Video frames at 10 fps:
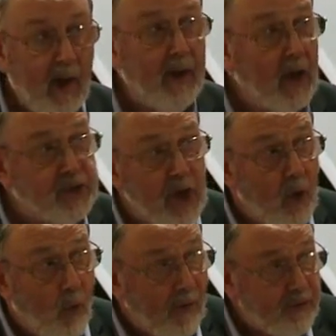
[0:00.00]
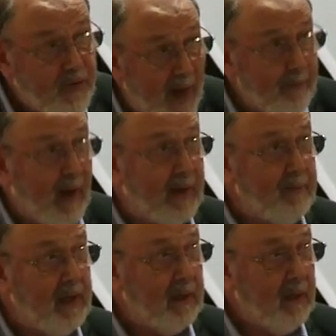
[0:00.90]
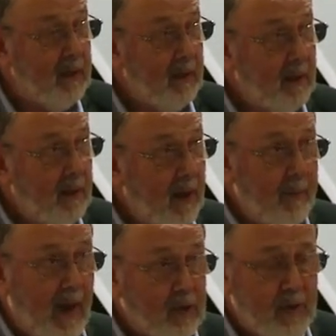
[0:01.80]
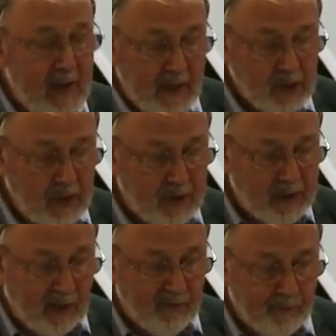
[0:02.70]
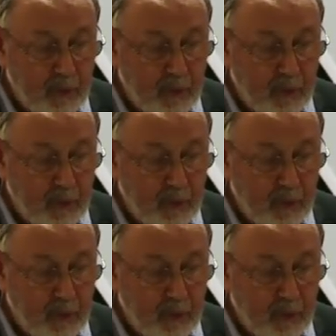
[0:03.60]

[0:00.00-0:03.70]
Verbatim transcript: and ask what that might mean about creation itself.